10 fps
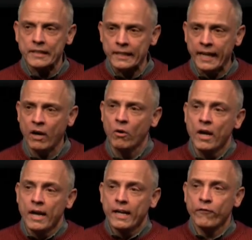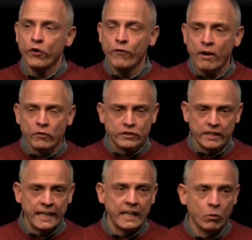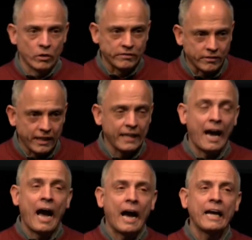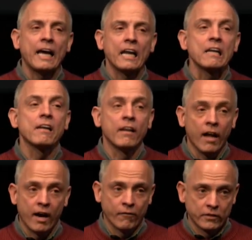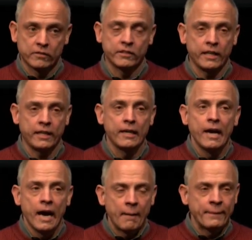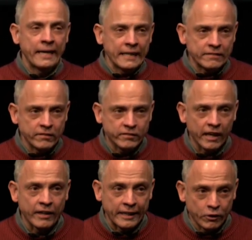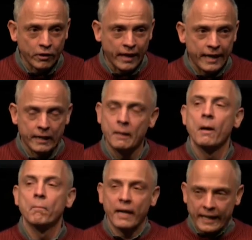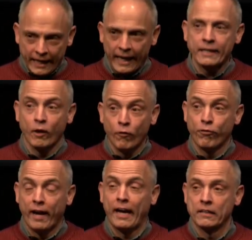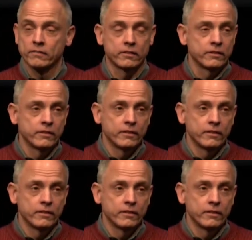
Now, if you've ever seen anyone ski, I love to ski. I'm not necessarily good at it, but I can go fast.